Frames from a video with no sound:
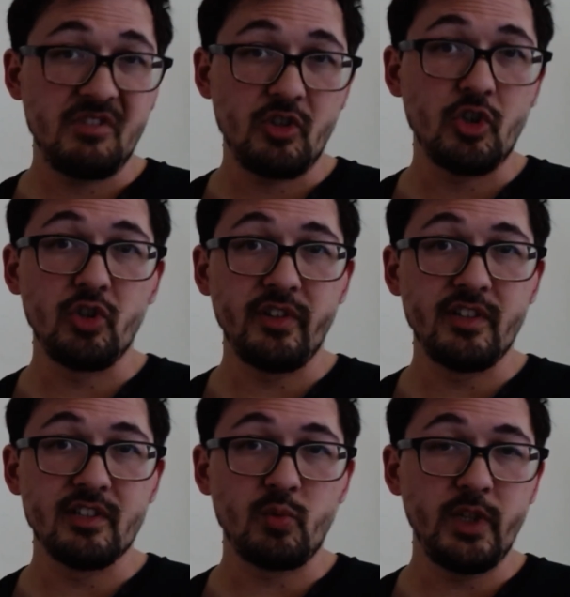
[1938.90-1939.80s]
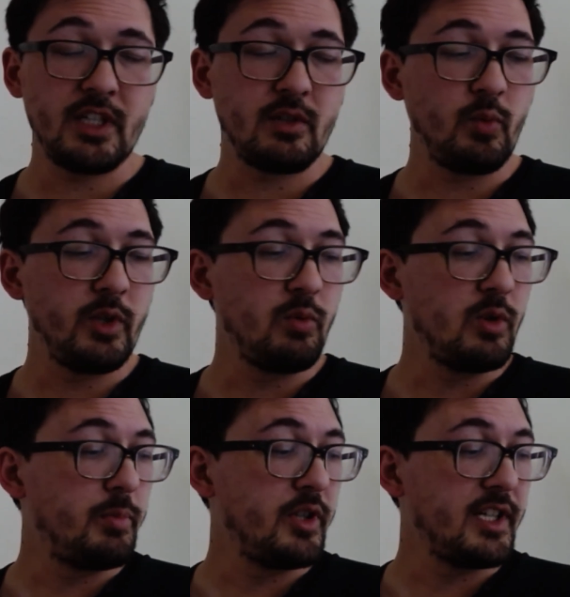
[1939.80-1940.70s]
early this week, we will
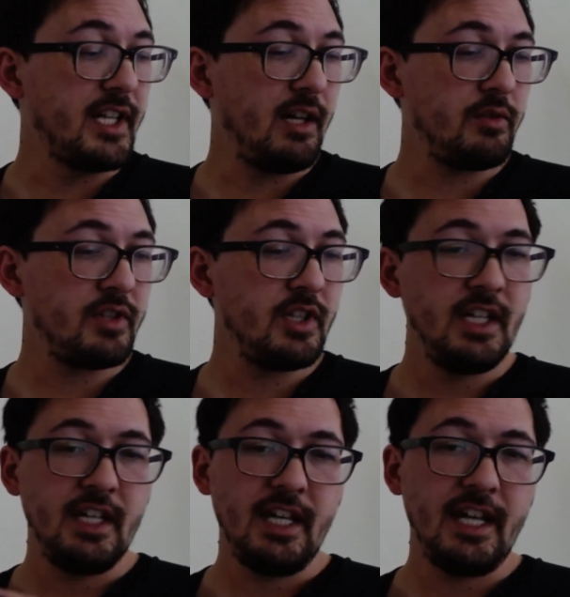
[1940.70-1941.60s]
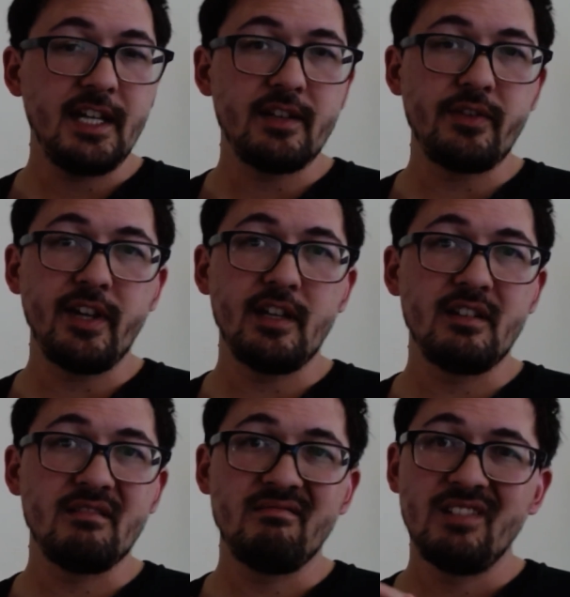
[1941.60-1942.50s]
put it out. And
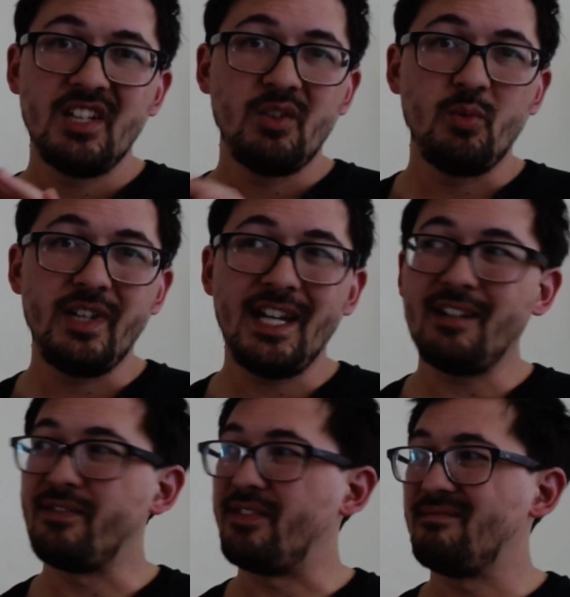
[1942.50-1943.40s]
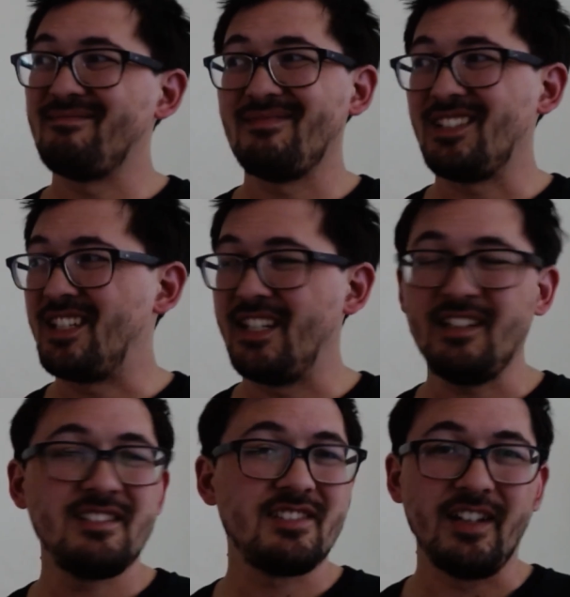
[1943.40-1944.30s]
then we have
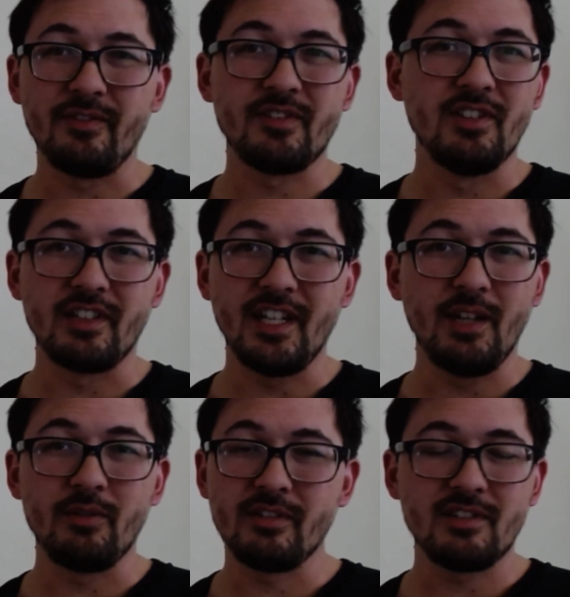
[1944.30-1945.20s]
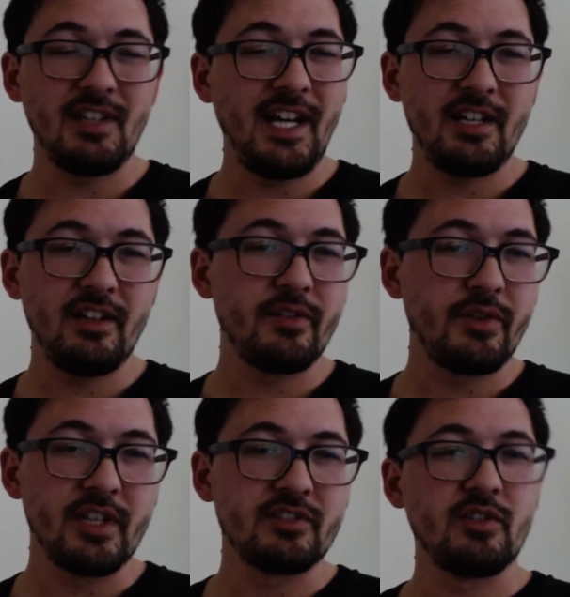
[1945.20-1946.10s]
kit stuff to look at. There's a lot of other
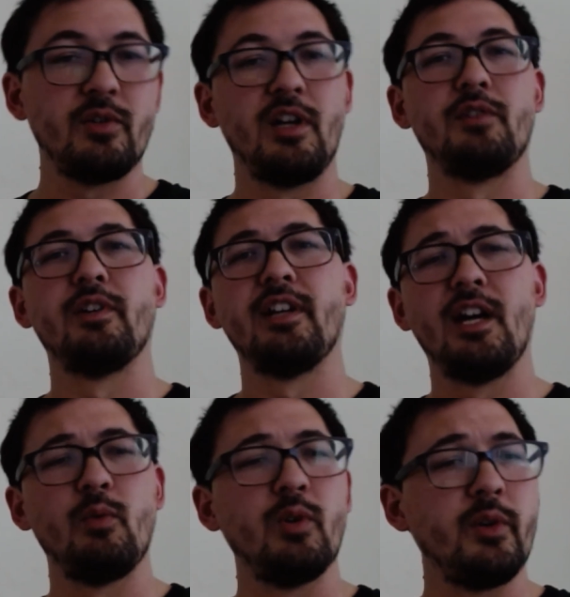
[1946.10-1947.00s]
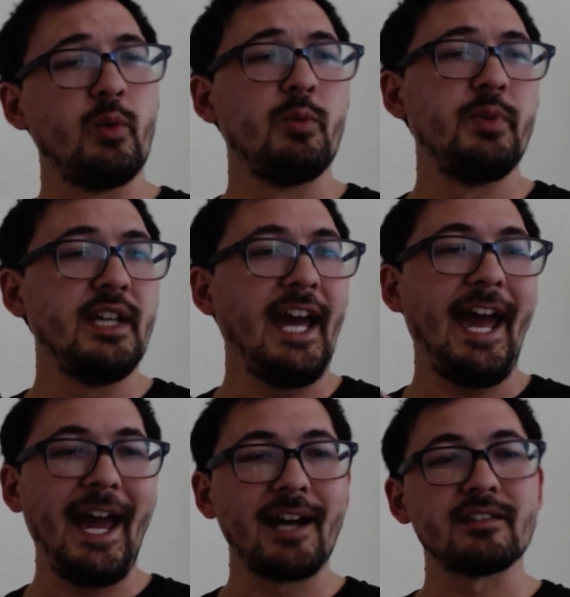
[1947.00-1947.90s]
things going on right now. We will be
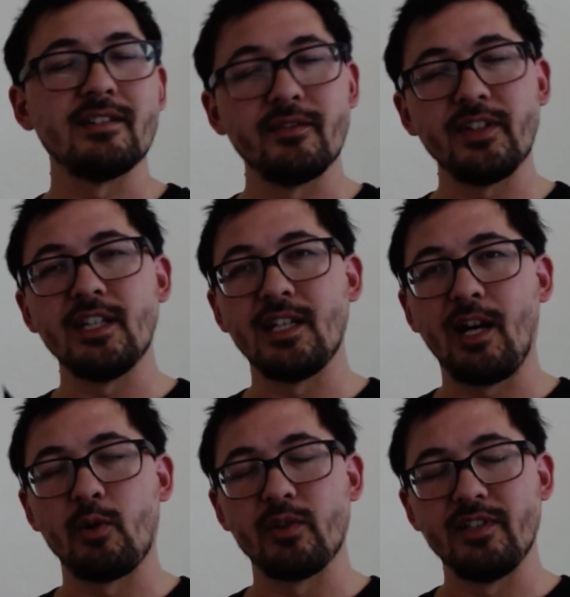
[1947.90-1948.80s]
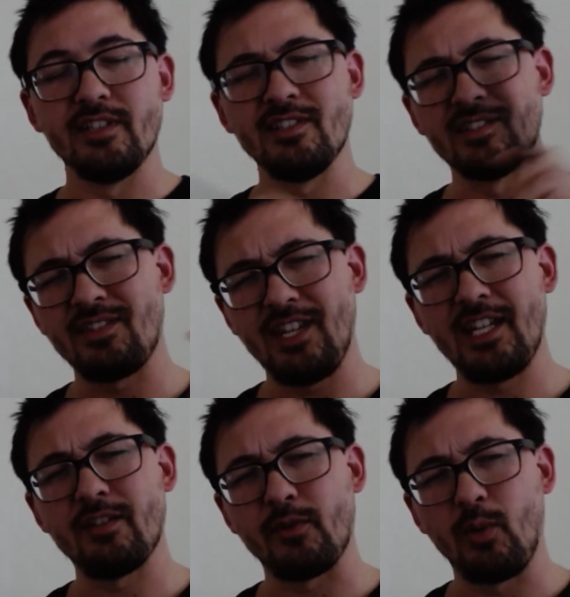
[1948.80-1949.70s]
active in our releases. Thank
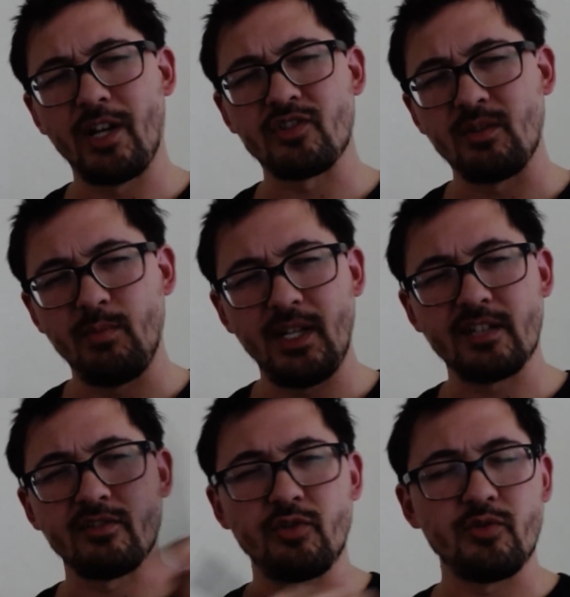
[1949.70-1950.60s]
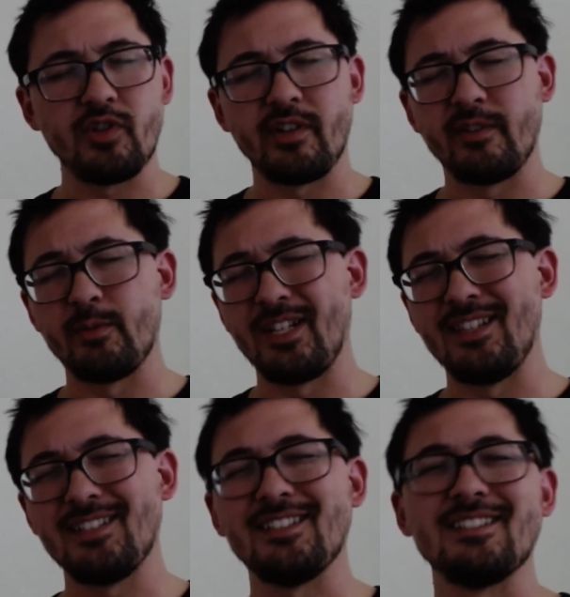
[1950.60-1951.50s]
you for watching. Be excellent to each other, everybody.
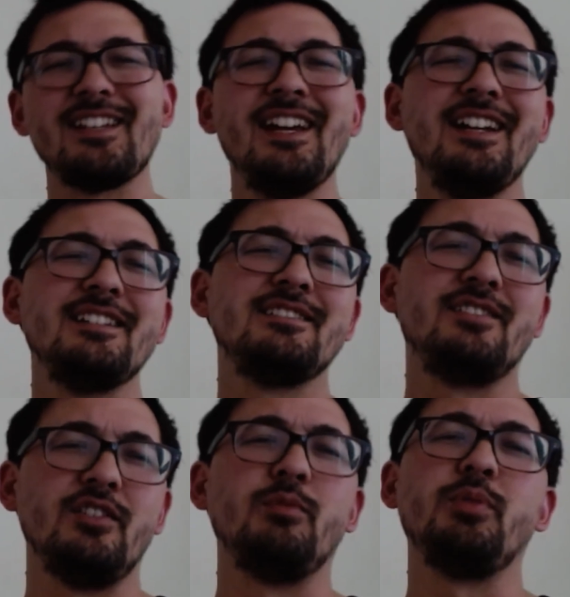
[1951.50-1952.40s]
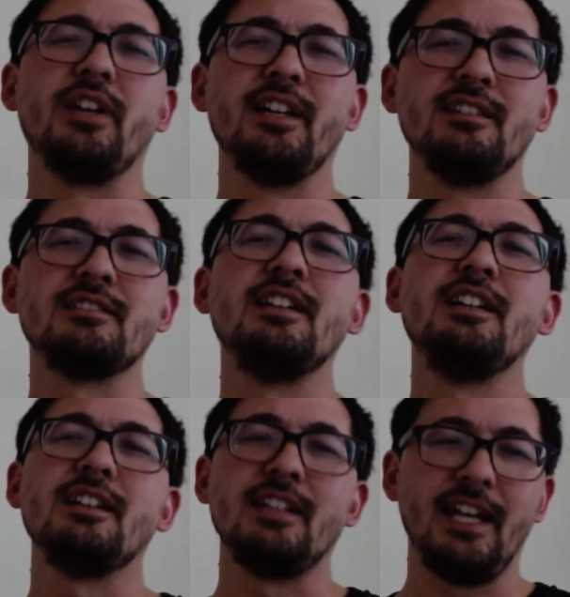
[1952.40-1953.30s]
This is Still Plays
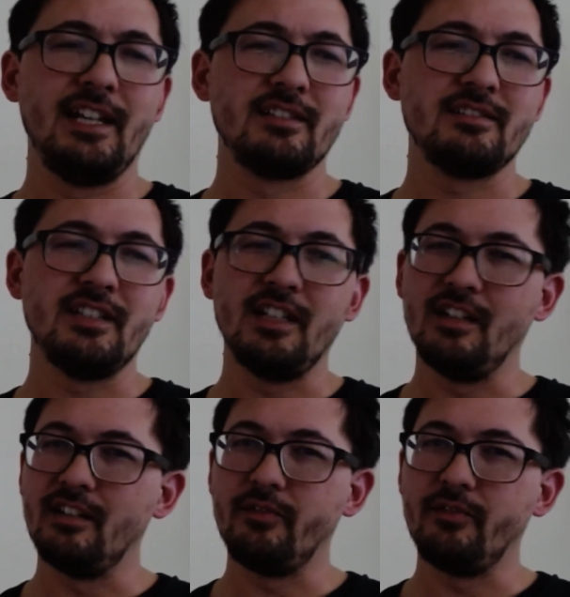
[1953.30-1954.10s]
Galaxy of